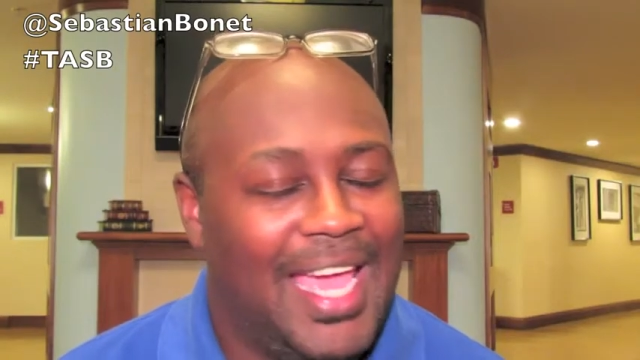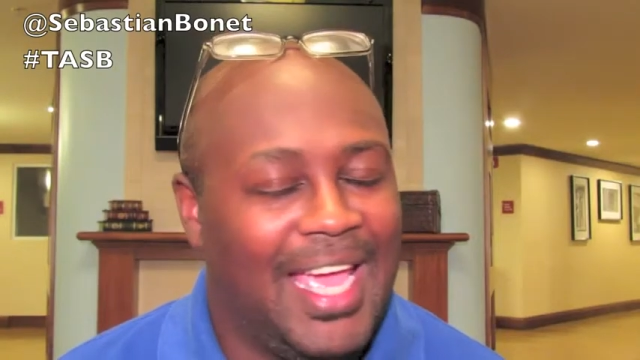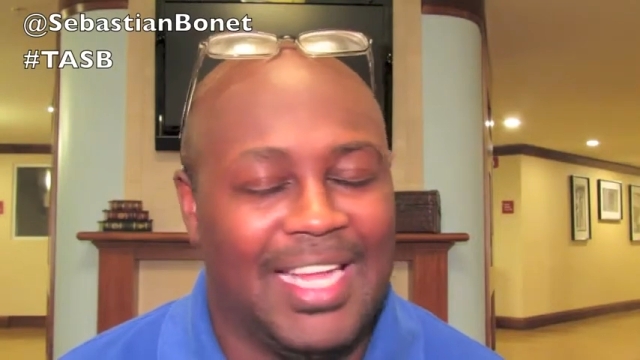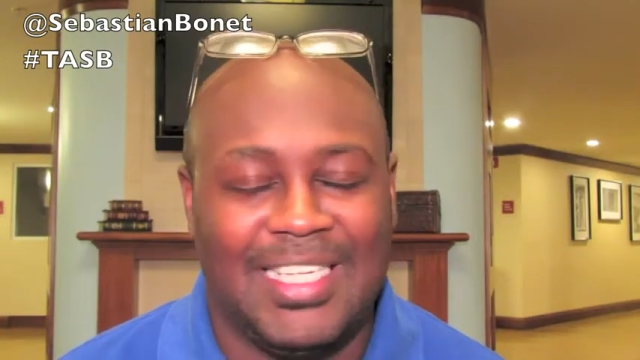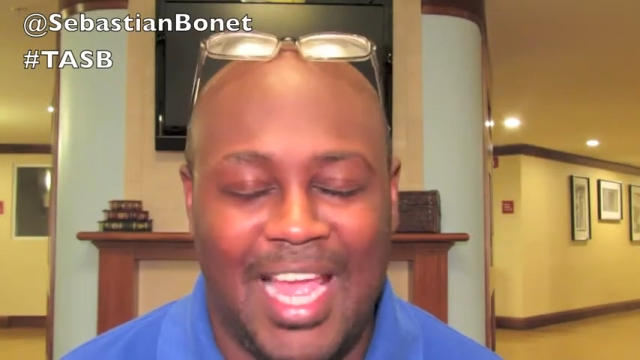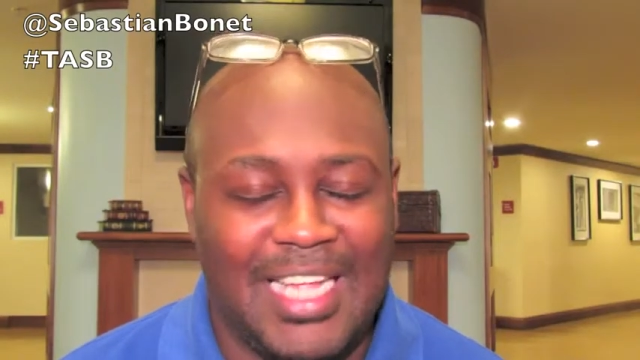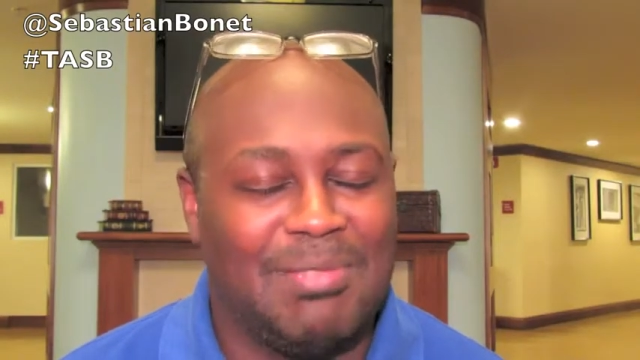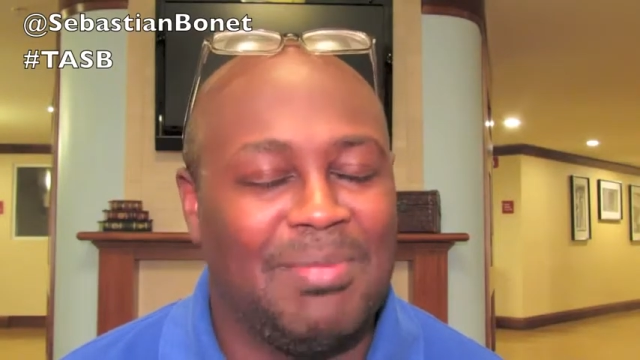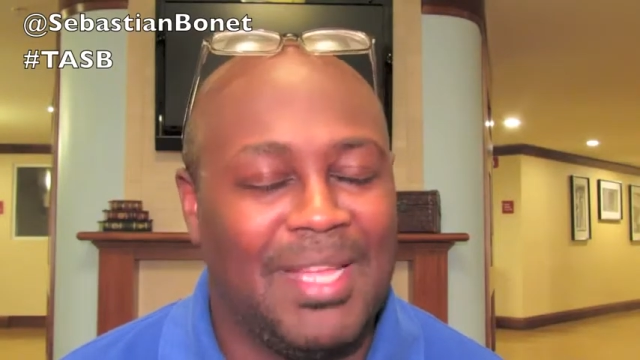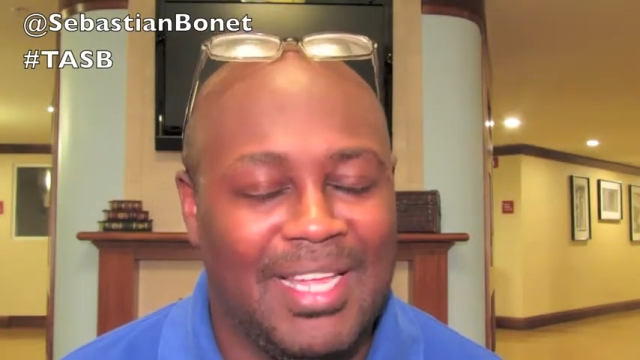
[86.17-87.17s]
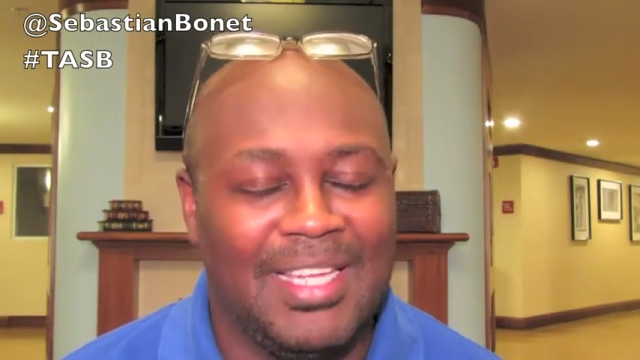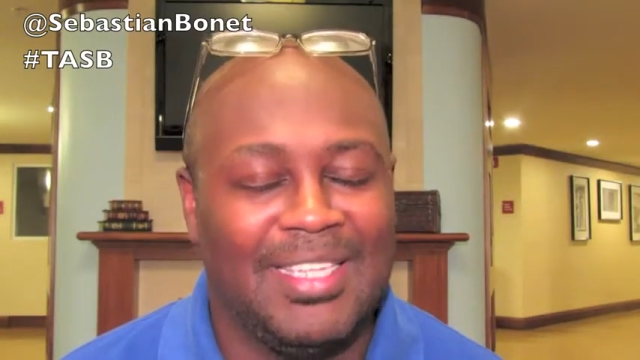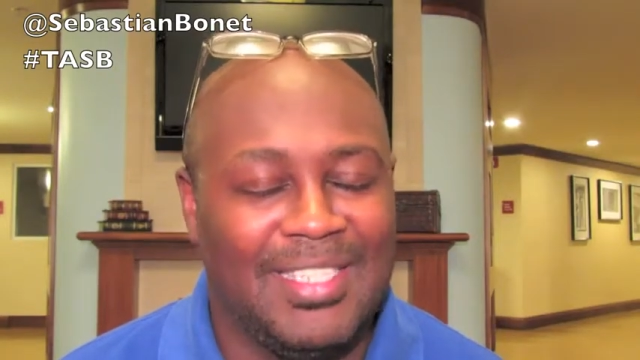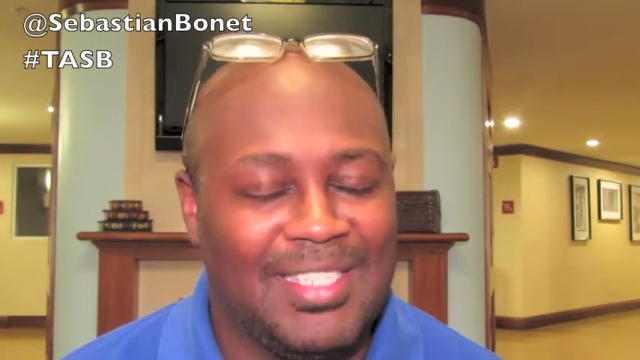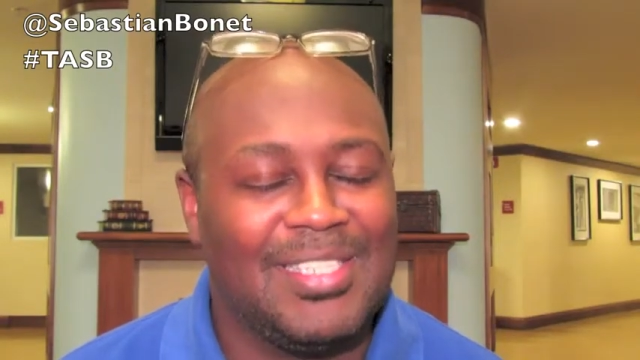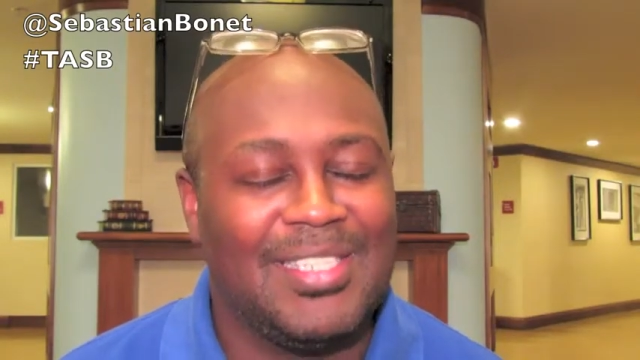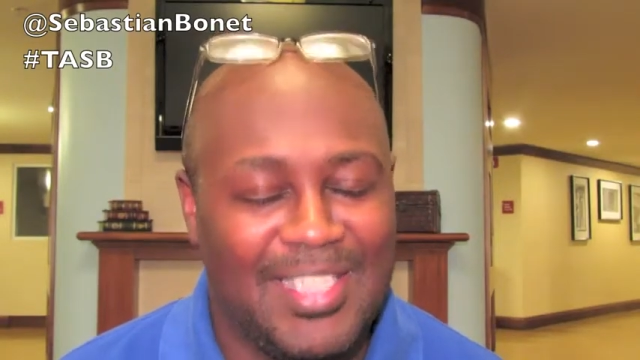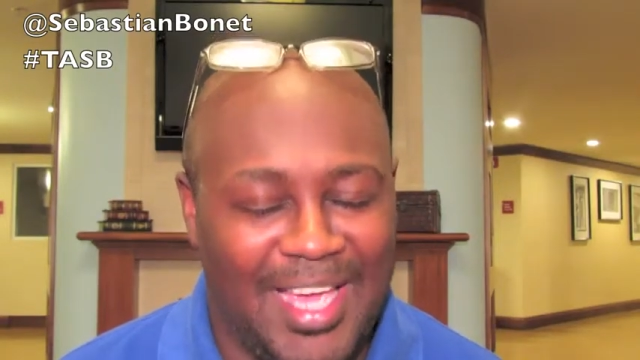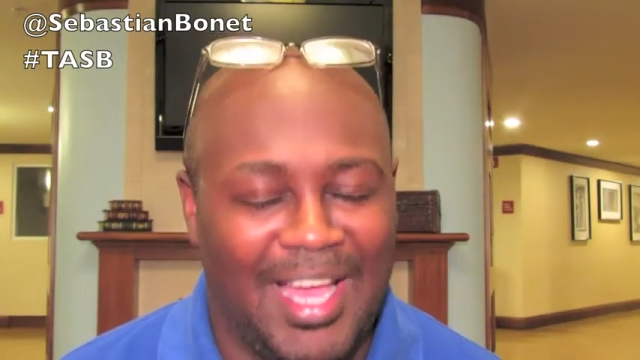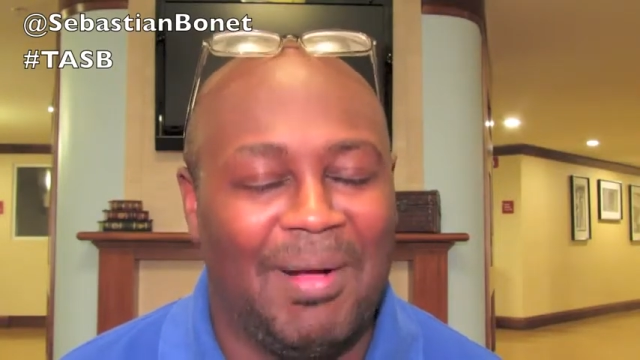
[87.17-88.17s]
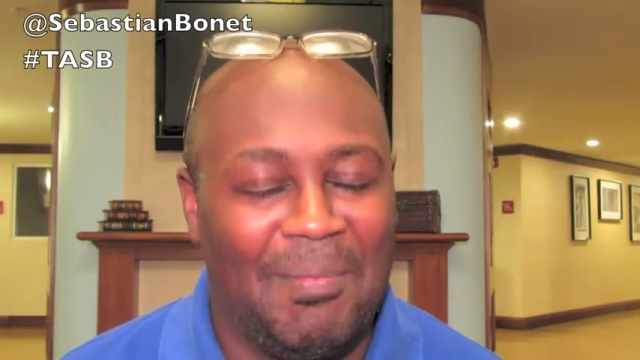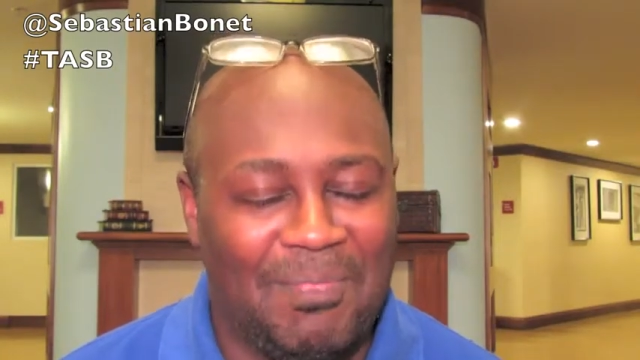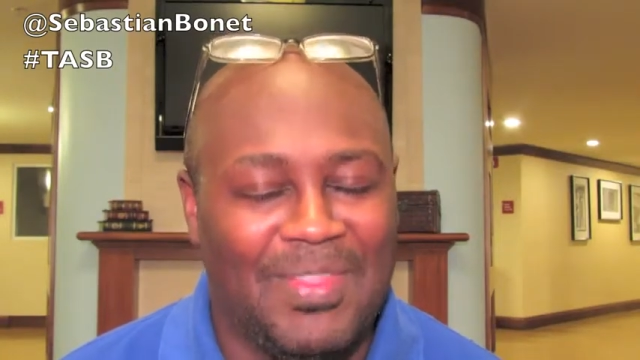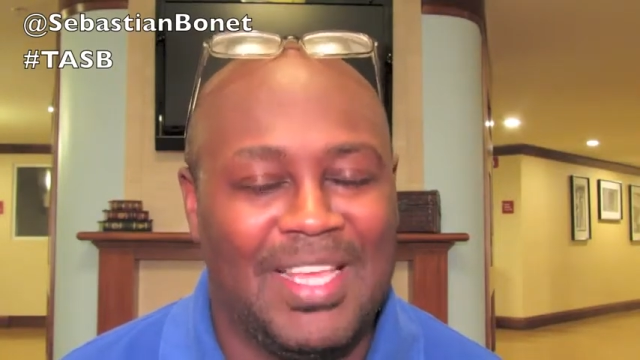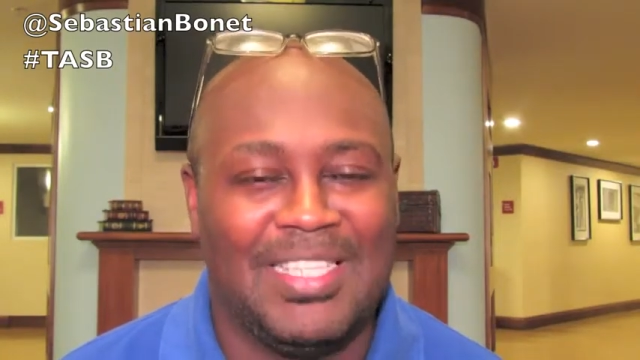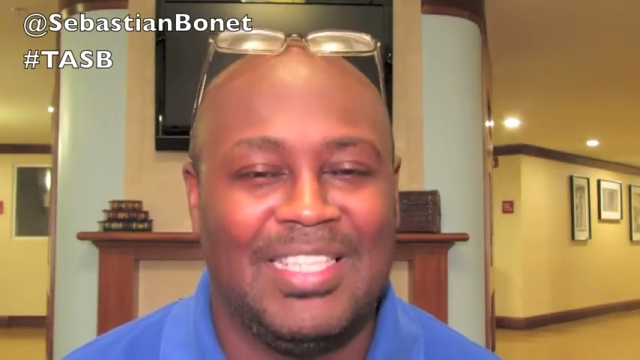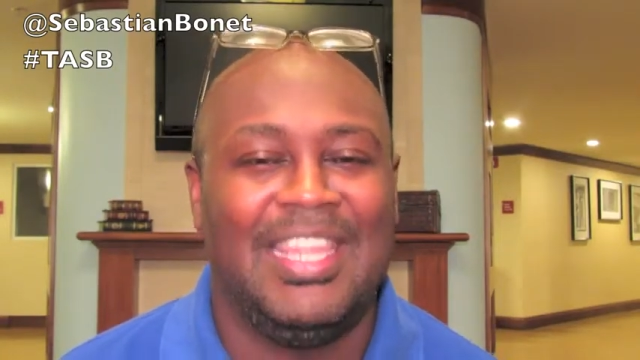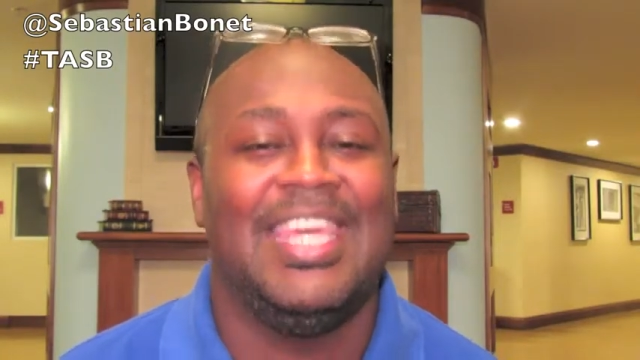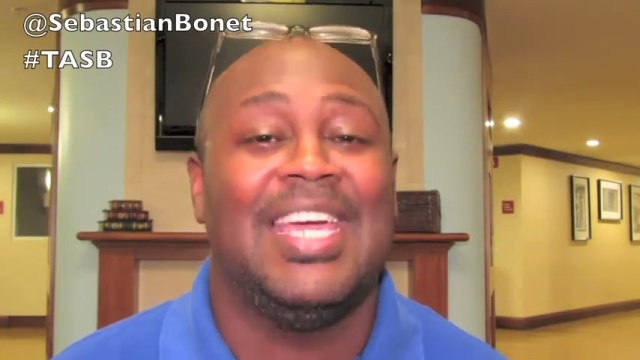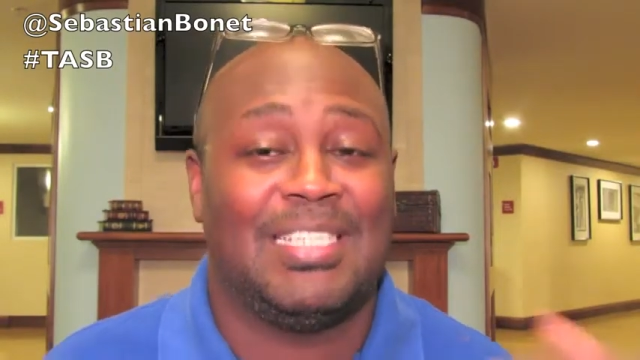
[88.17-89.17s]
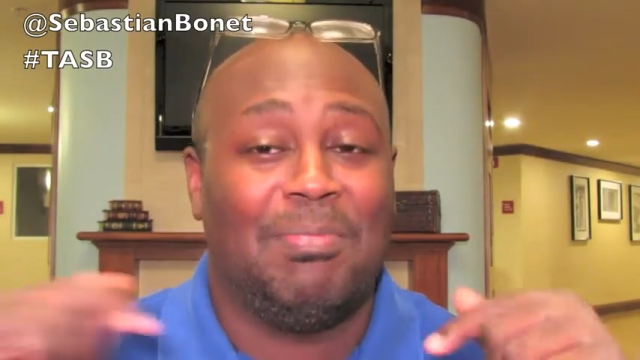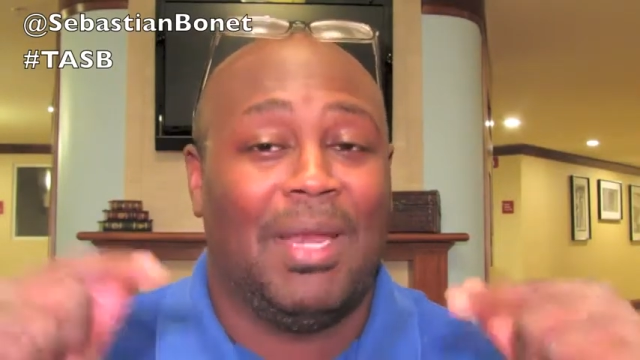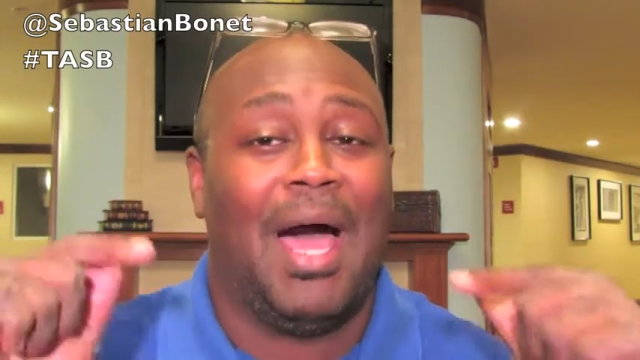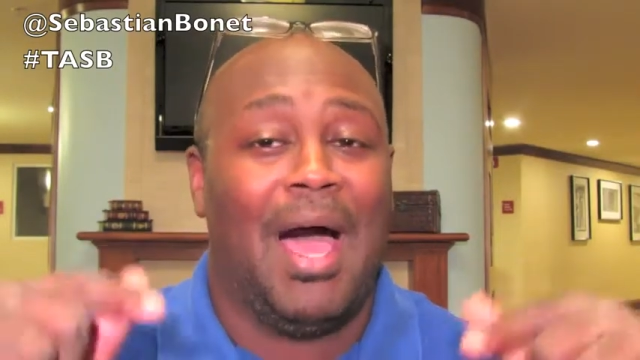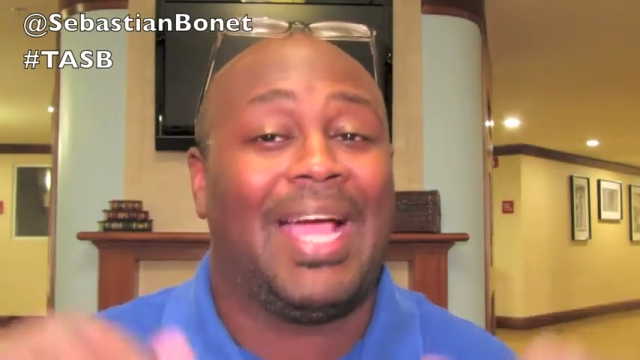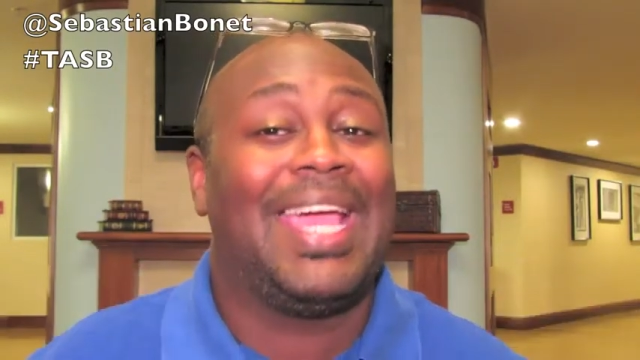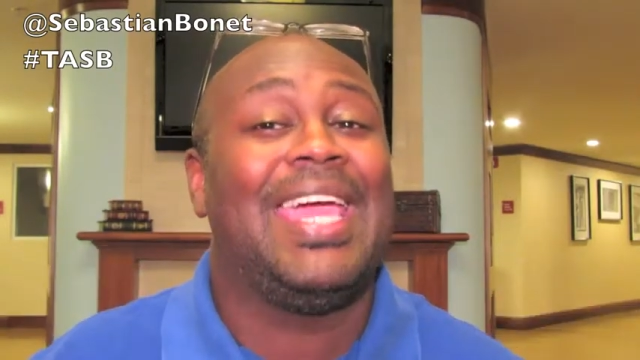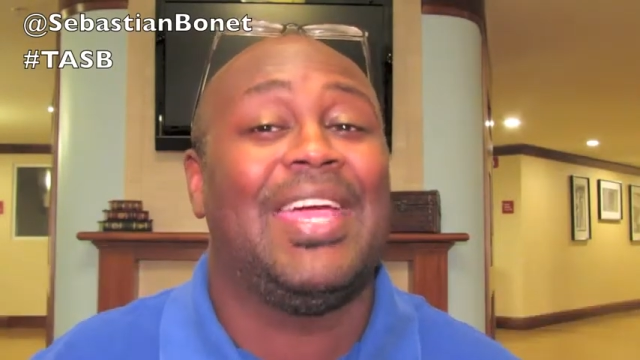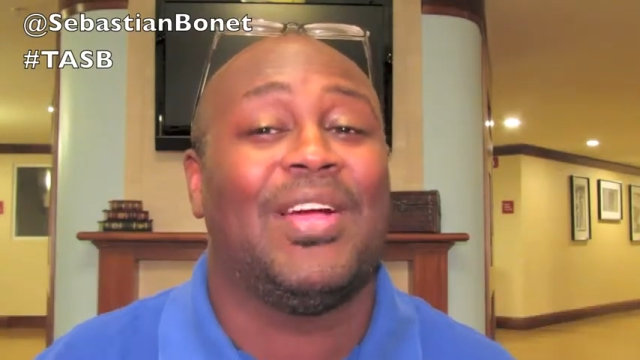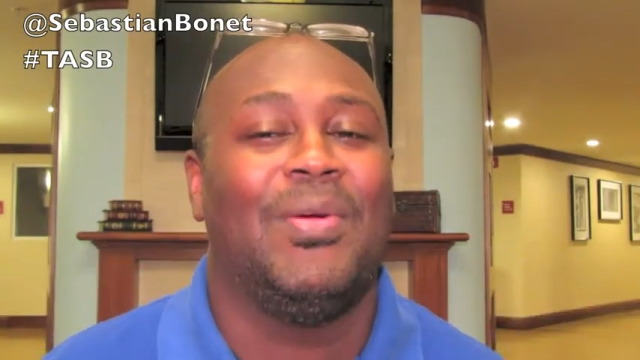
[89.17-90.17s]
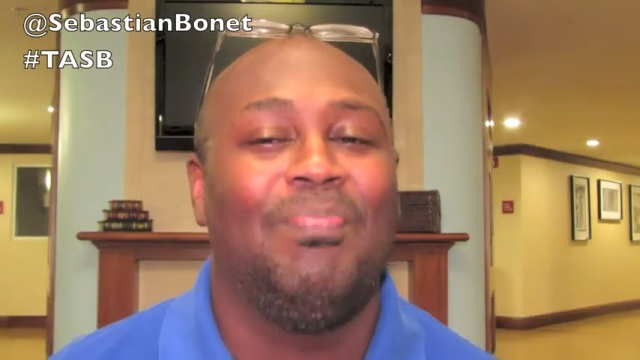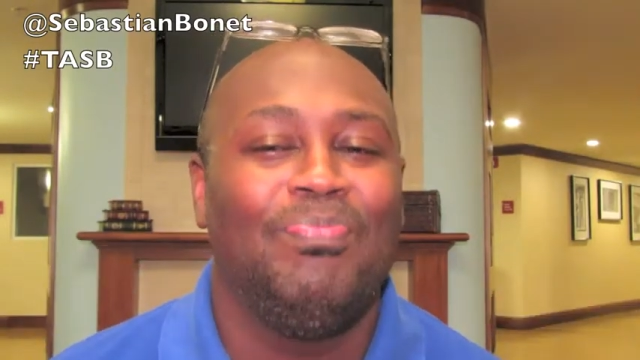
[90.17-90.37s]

It takes me, this blog here,